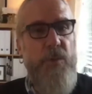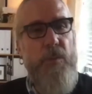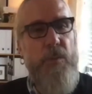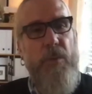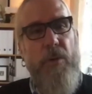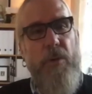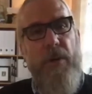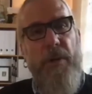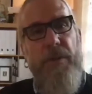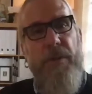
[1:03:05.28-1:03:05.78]

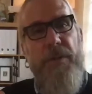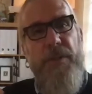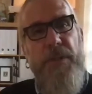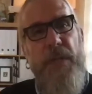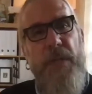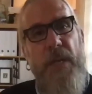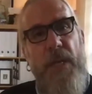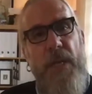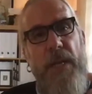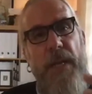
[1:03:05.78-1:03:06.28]
artists
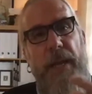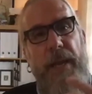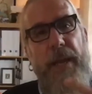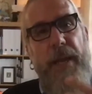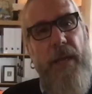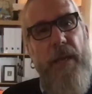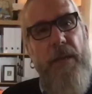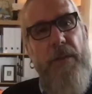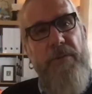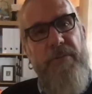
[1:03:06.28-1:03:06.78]

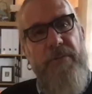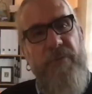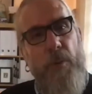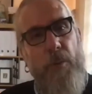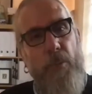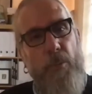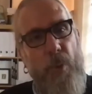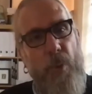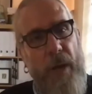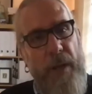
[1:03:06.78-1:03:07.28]
and for
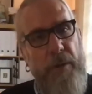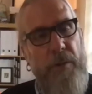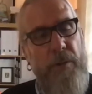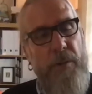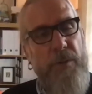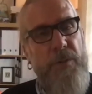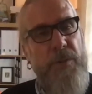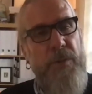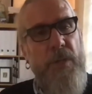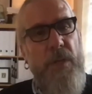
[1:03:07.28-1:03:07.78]

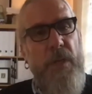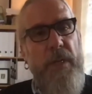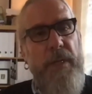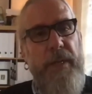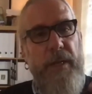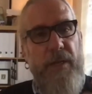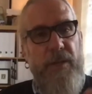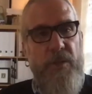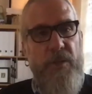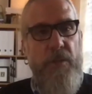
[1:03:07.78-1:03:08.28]
writers
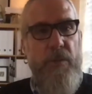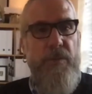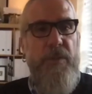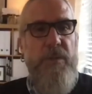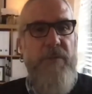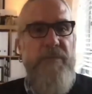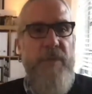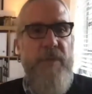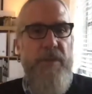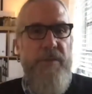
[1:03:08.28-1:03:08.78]

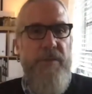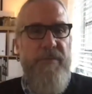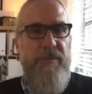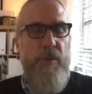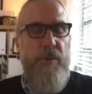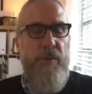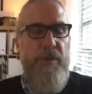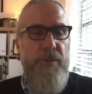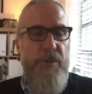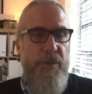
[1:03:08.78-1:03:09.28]
exclusively
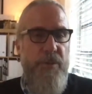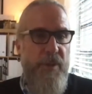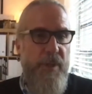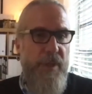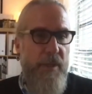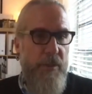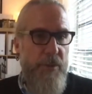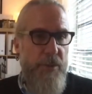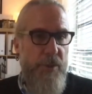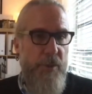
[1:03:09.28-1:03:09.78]
devoted to the
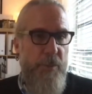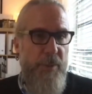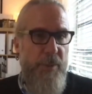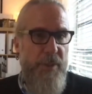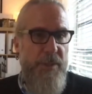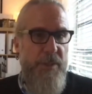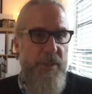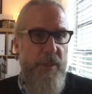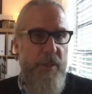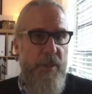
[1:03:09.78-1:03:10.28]

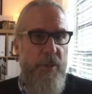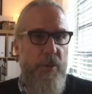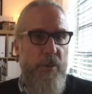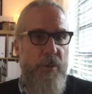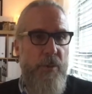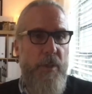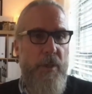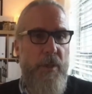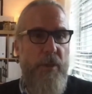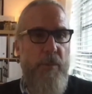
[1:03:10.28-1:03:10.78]

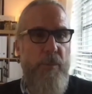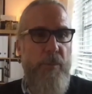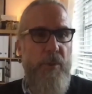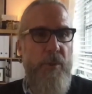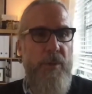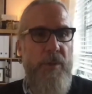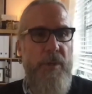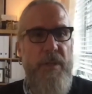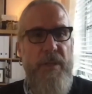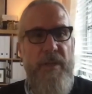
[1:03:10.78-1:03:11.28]
LGBTQ
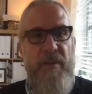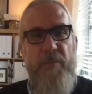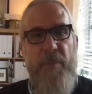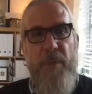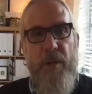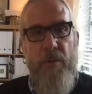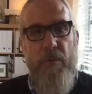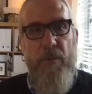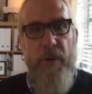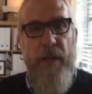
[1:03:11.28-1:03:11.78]
community. They've been
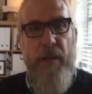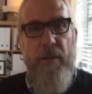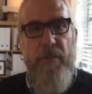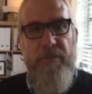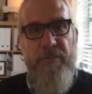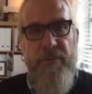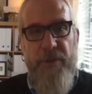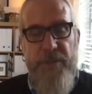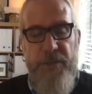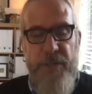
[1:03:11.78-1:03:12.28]
around
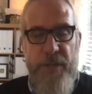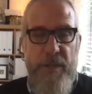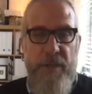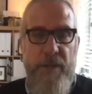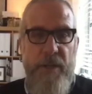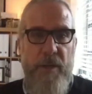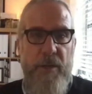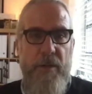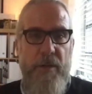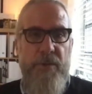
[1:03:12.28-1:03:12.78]
for 10
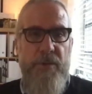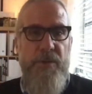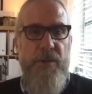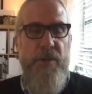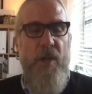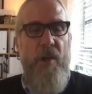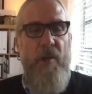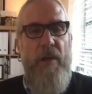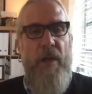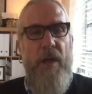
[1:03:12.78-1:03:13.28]
years.
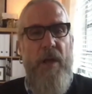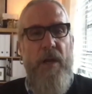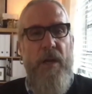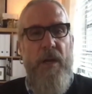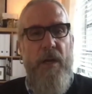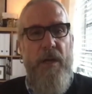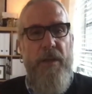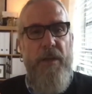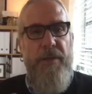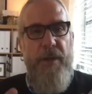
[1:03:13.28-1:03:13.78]

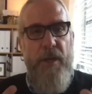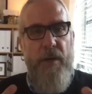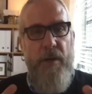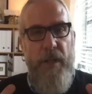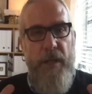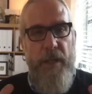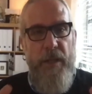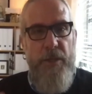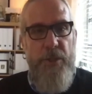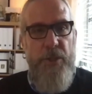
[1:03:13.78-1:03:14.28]
They are
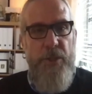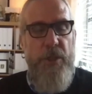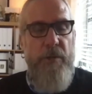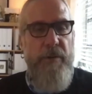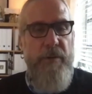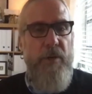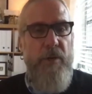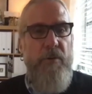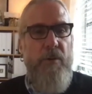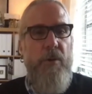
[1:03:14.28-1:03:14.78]
in Cherry
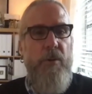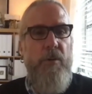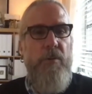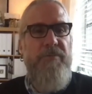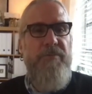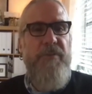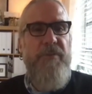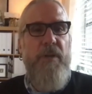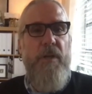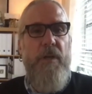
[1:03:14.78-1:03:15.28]

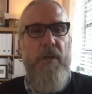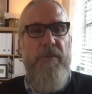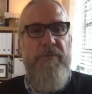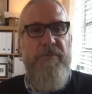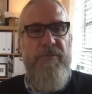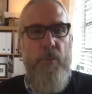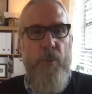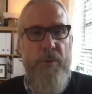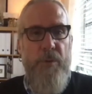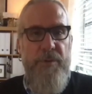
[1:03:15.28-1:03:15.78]
Grove
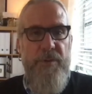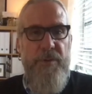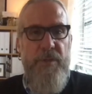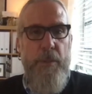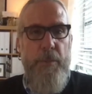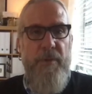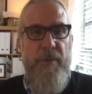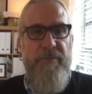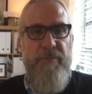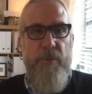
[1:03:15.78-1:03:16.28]
for the
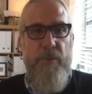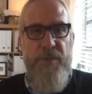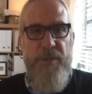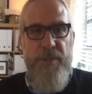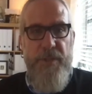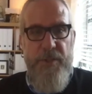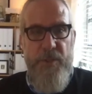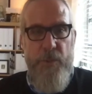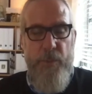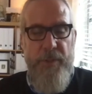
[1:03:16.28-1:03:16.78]
summer for
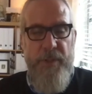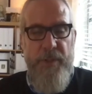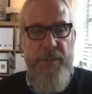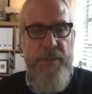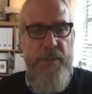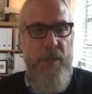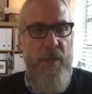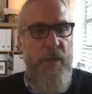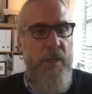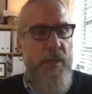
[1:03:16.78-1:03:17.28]
6 weeks.
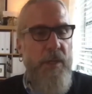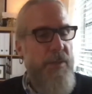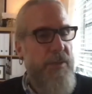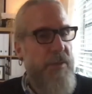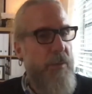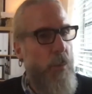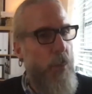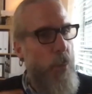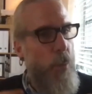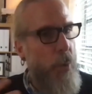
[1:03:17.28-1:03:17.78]

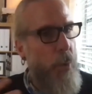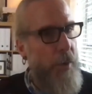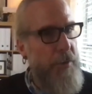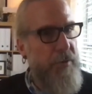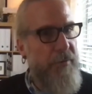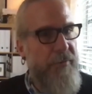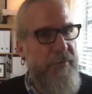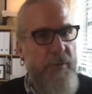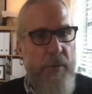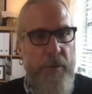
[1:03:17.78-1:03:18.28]
Some
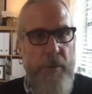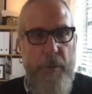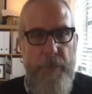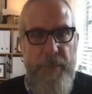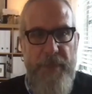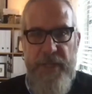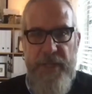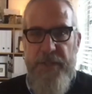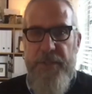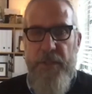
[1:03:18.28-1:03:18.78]
wonderful and
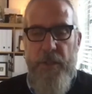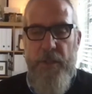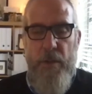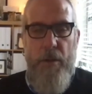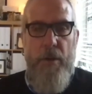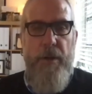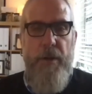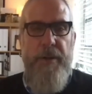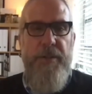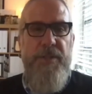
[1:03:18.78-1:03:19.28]
amazing
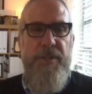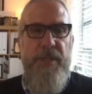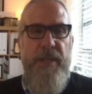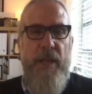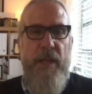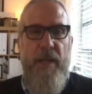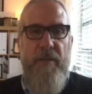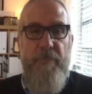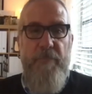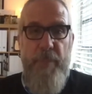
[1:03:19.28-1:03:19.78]
artists
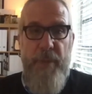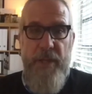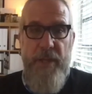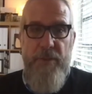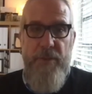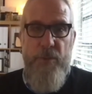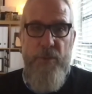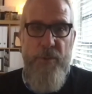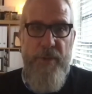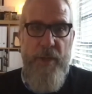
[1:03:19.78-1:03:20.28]
have been
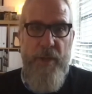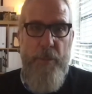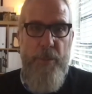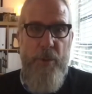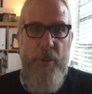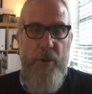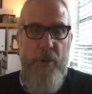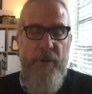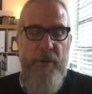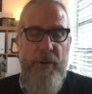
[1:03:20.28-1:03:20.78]
through that
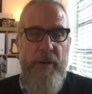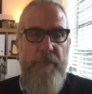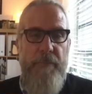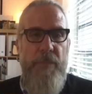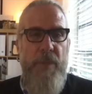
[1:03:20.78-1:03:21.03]
program.